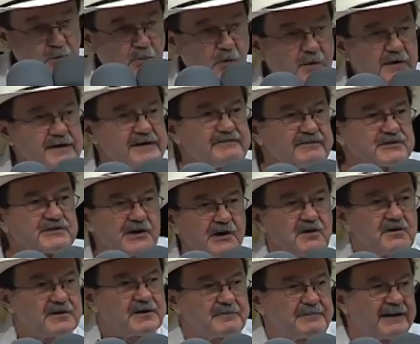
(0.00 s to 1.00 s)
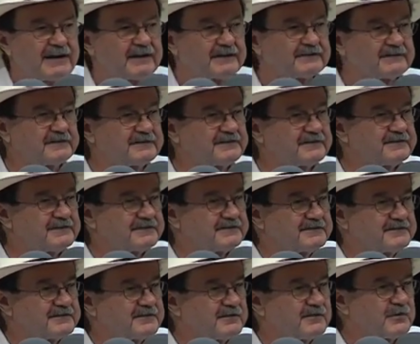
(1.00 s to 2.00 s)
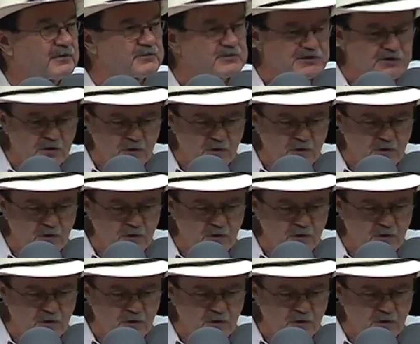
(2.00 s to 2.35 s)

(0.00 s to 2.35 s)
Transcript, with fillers: won't even talk about those